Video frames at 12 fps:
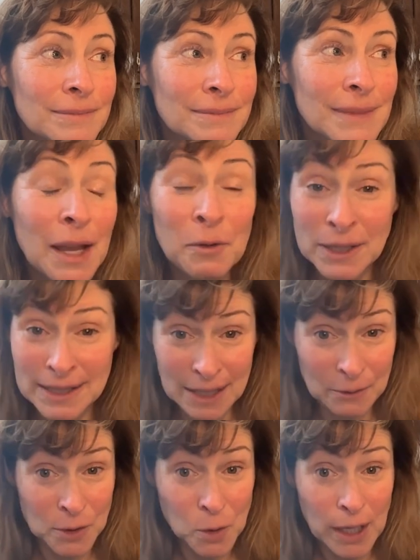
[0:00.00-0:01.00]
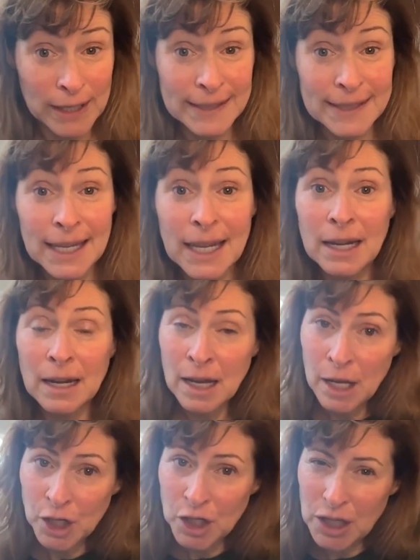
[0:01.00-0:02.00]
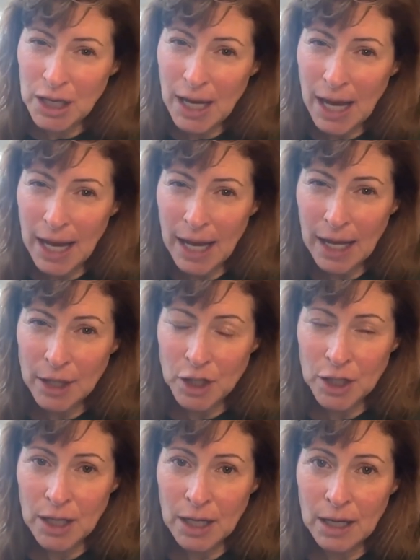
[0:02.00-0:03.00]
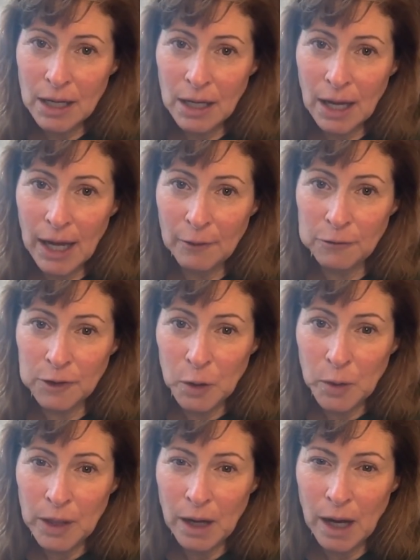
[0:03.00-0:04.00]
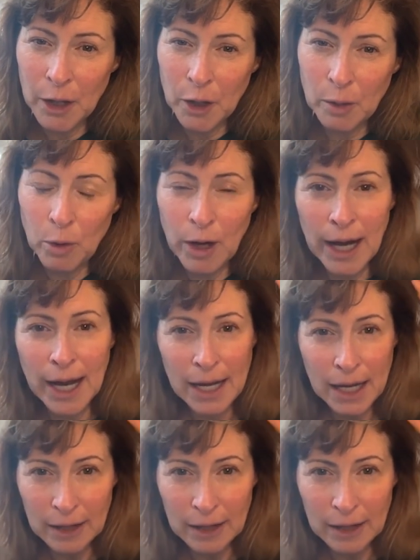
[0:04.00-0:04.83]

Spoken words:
it was quite a scene. She had fluid on her brain.